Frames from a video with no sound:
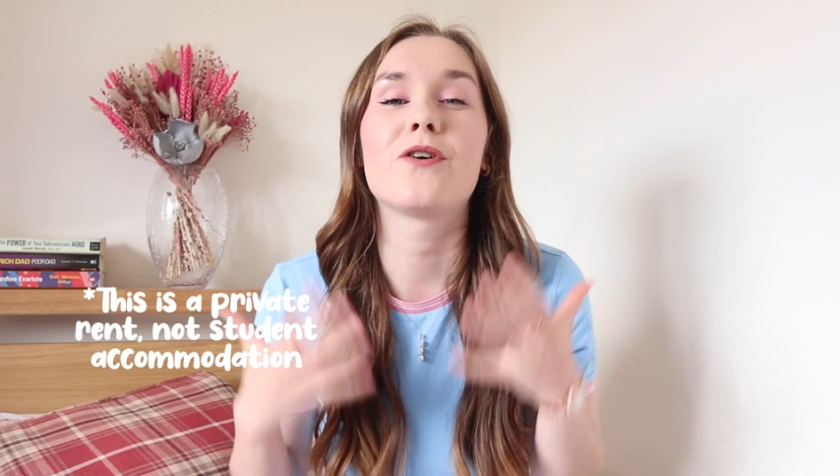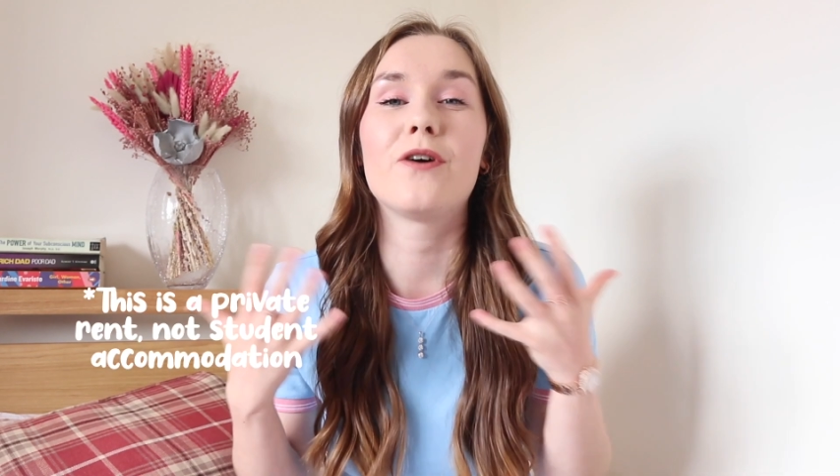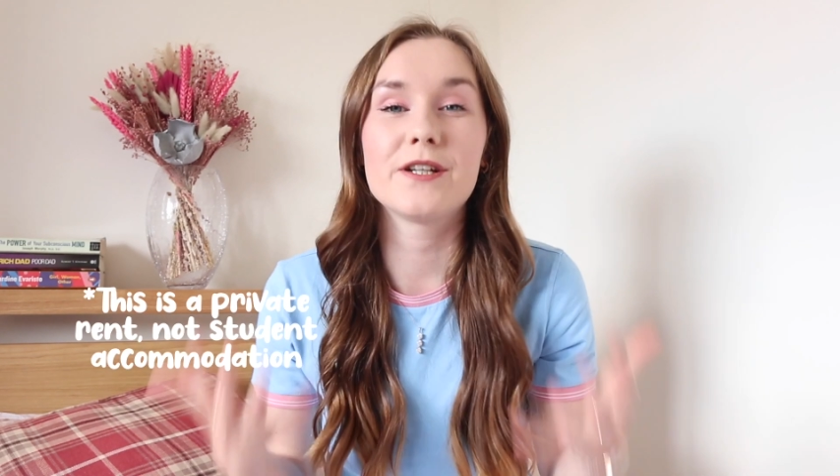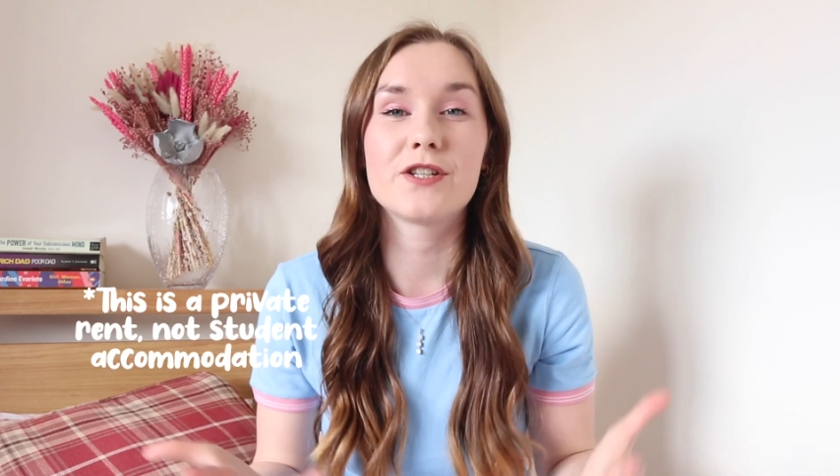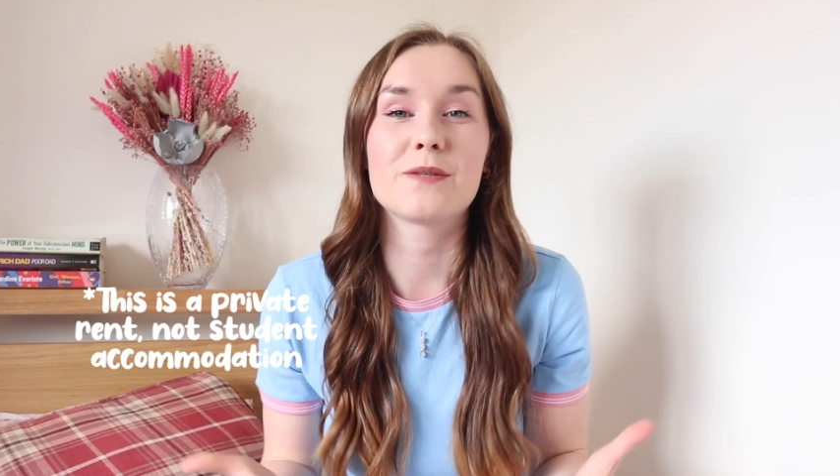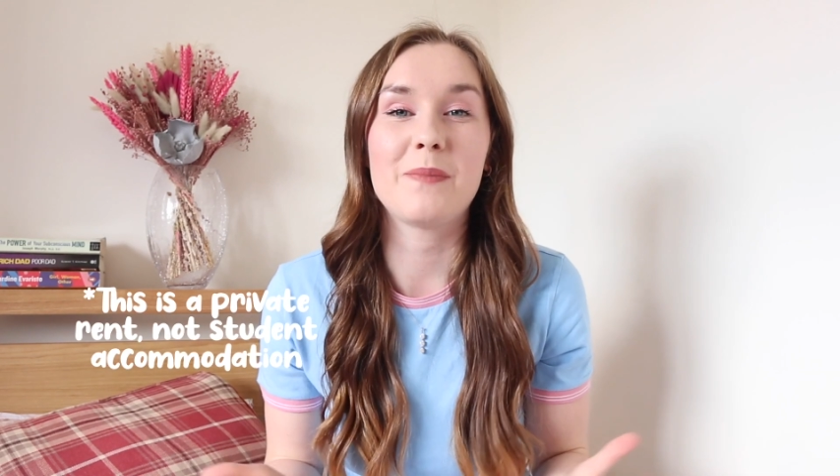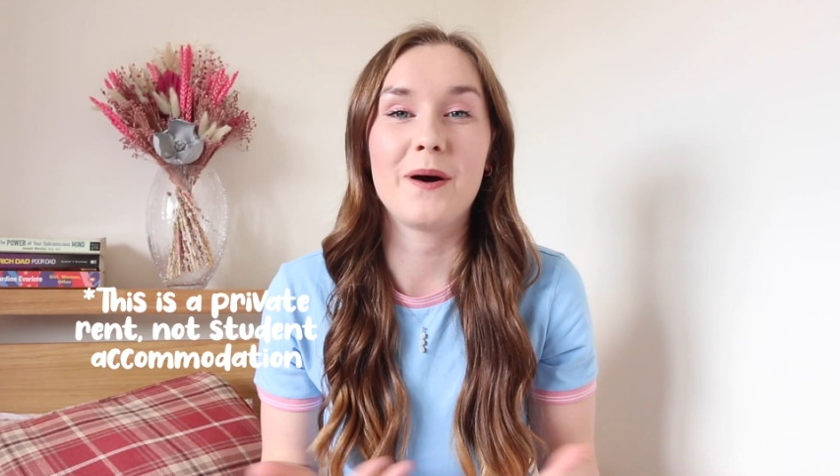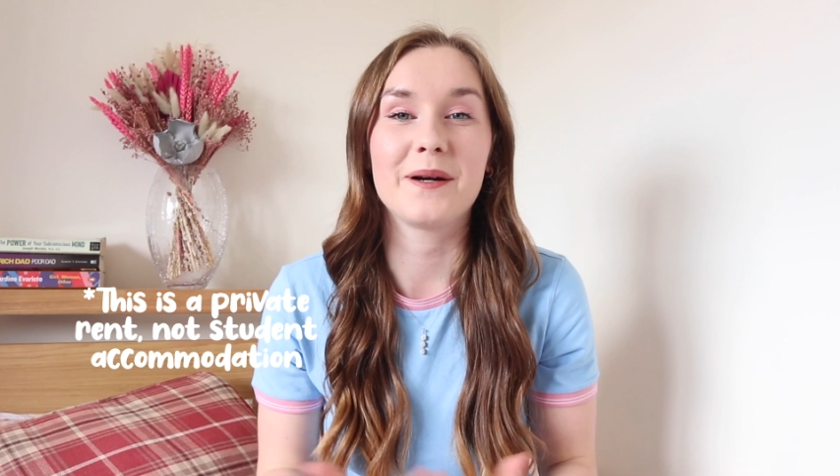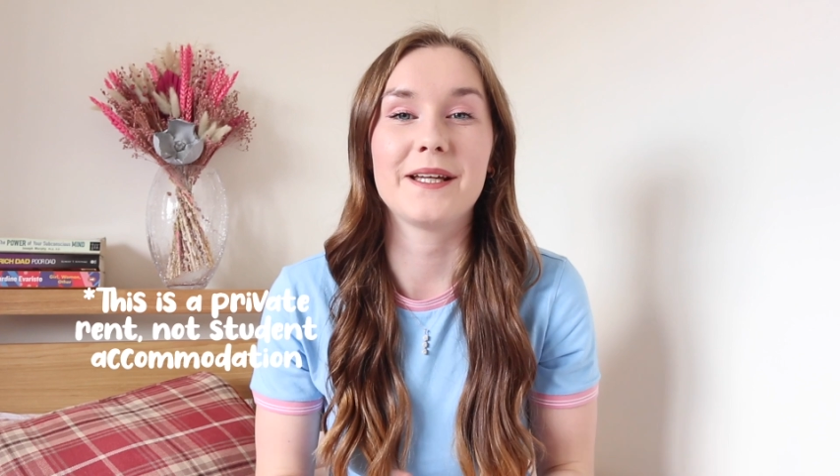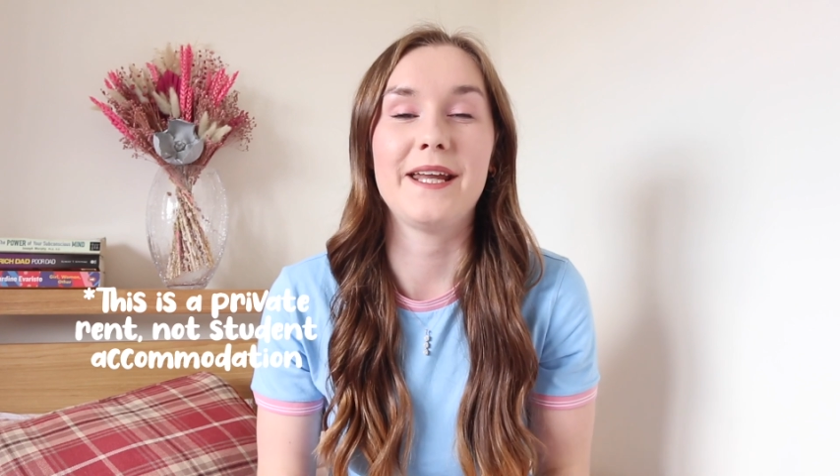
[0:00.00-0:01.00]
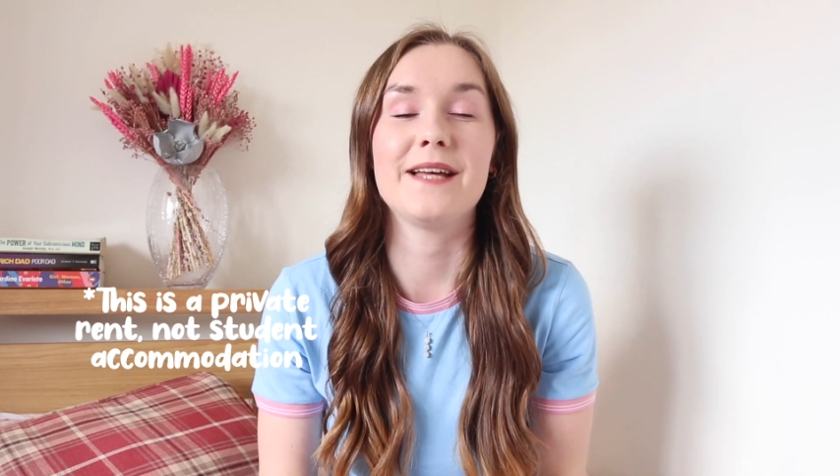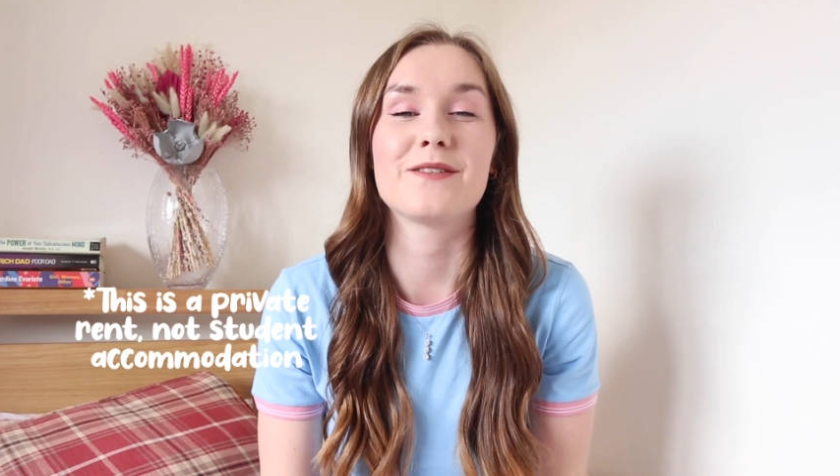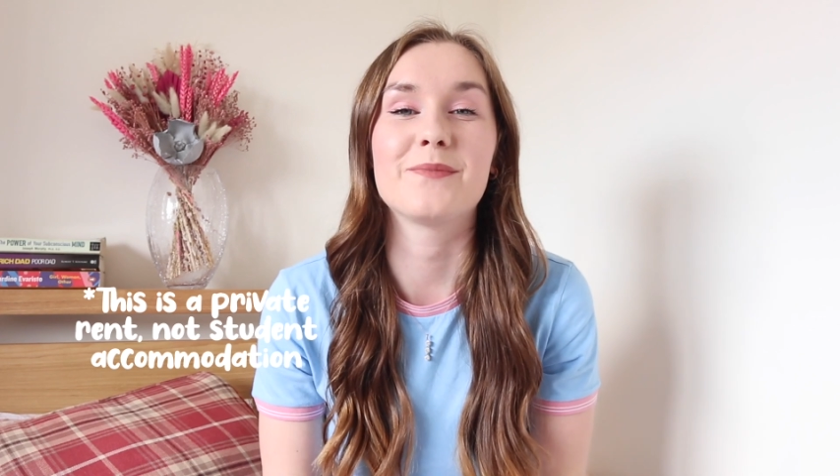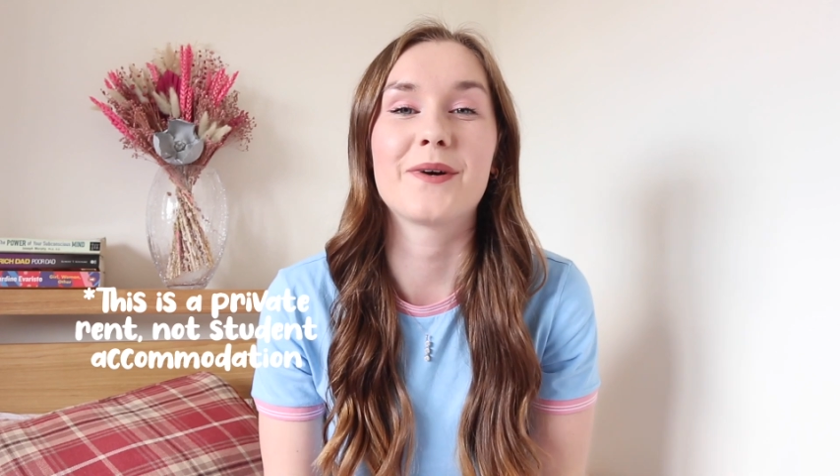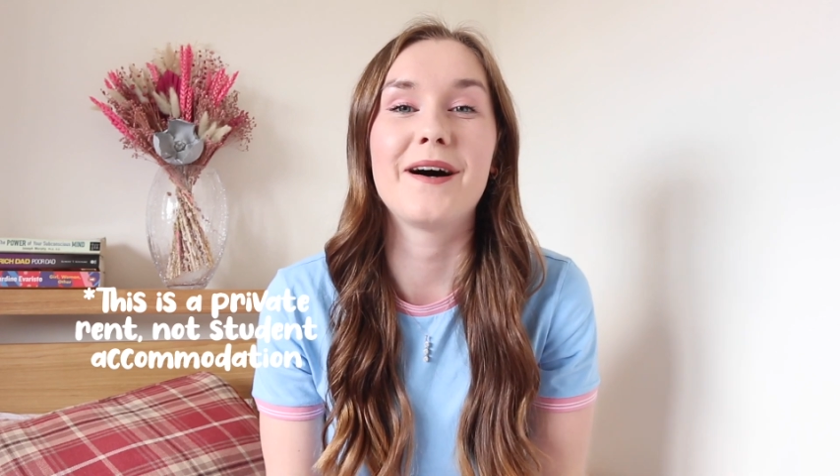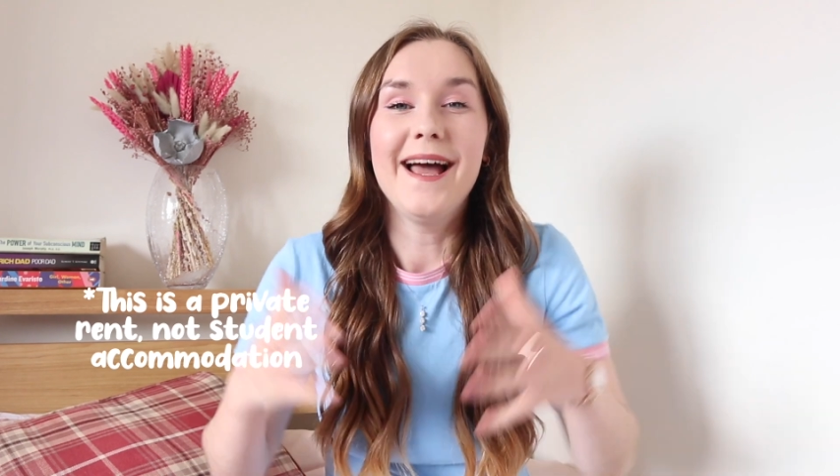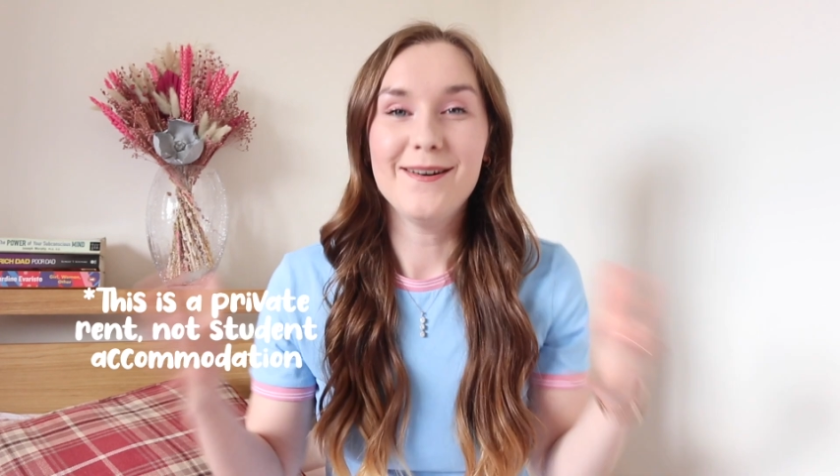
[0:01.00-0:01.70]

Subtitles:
gorgeous park in Edinburgh.